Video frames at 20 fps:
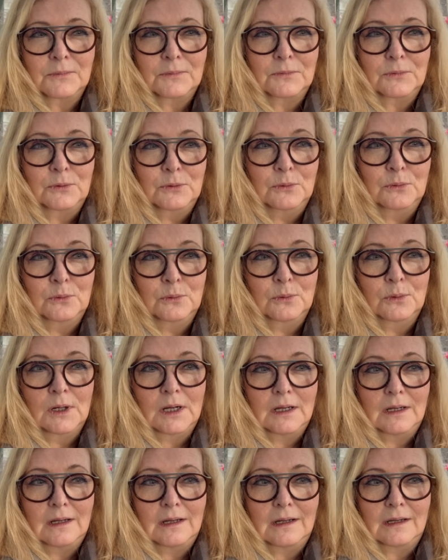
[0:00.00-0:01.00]
who
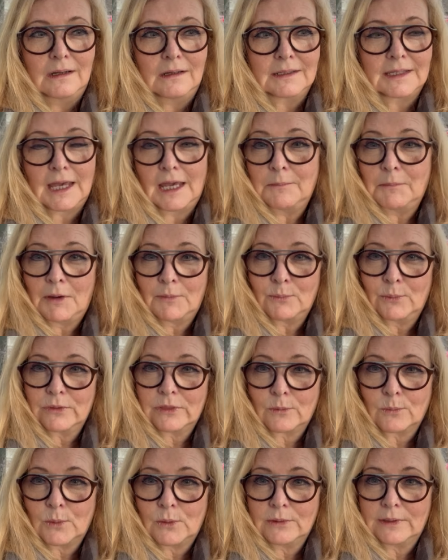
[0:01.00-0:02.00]
came up with
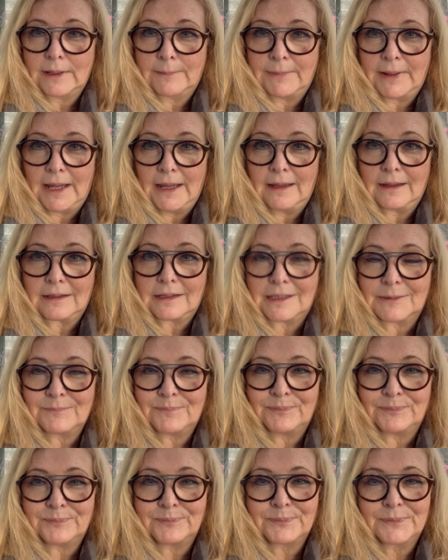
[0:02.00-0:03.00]
the Wanda bag.
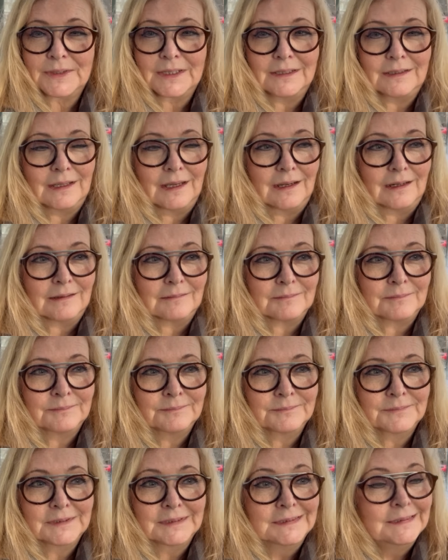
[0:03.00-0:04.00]
Yeah,
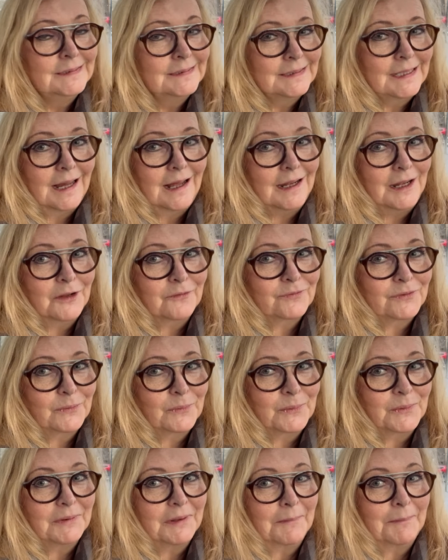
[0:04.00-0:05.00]
I love the
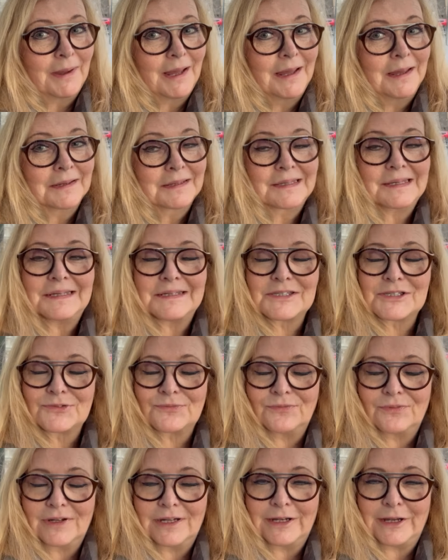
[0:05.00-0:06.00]
Wanda bag. It's
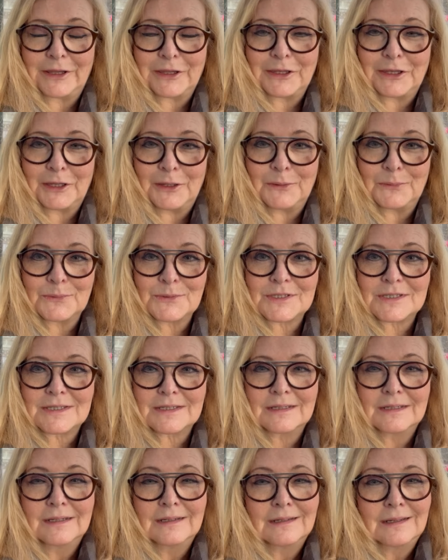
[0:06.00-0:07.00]
really cute.
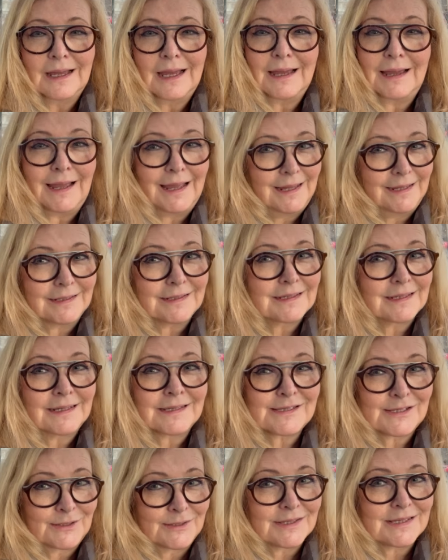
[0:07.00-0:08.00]
And
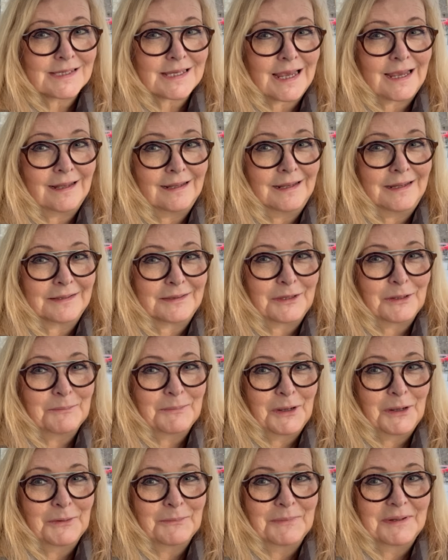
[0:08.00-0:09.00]
it's on sale at the
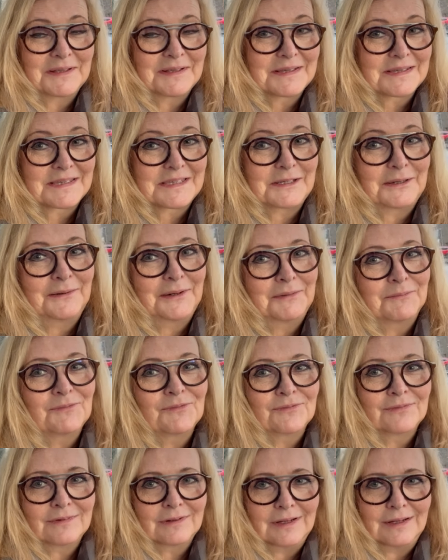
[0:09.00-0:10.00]
moment, so
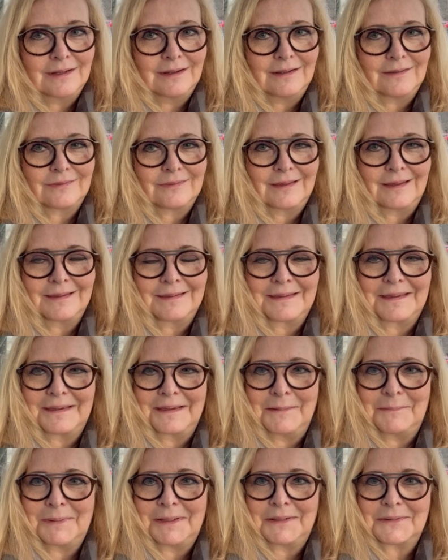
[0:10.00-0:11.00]
I'm really
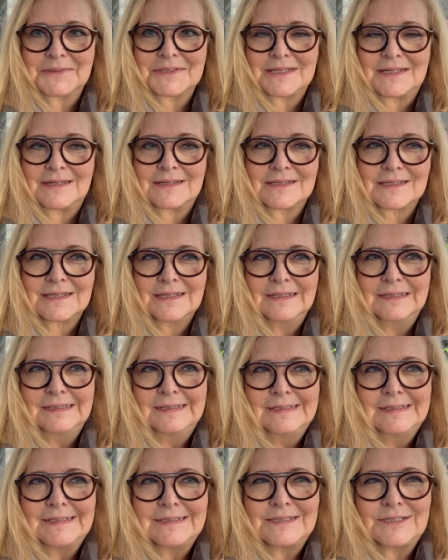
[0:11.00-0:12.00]
thinking about it.
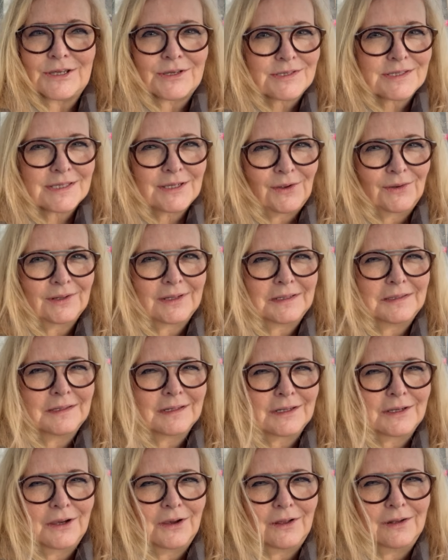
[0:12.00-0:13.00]
Just not in the
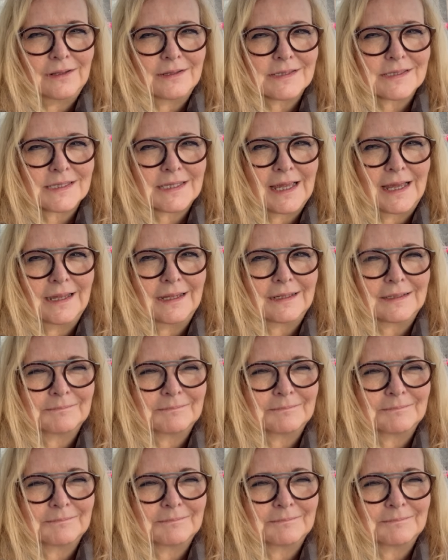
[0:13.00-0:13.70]
colors that